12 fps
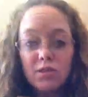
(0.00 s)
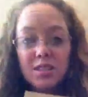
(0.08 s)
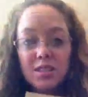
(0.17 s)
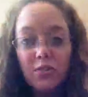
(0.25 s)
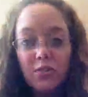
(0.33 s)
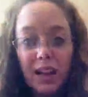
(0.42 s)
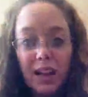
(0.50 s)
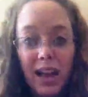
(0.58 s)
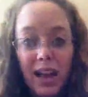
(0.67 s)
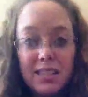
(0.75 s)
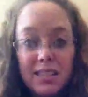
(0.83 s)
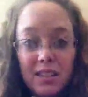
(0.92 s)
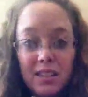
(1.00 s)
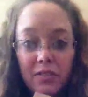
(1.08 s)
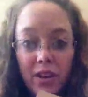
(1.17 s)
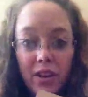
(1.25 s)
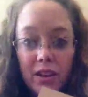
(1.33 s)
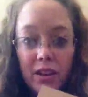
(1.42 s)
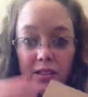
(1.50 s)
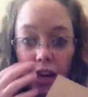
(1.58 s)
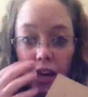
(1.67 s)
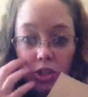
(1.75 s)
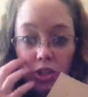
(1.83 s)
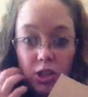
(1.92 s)
different kinds of
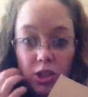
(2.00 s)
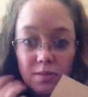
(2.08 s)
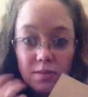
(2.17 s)
texture.